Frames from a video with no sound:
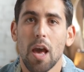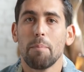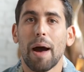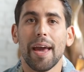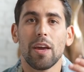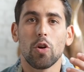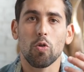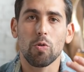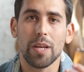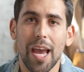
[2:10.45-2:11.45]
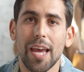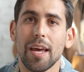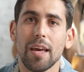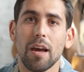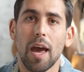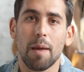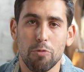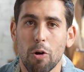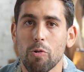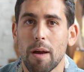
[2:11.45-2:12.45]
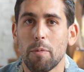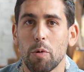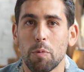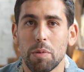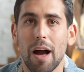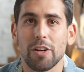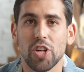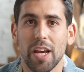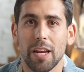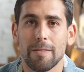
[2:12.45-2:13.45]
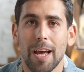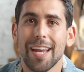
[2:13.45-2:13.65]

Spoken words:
By creating a programmable blockchain,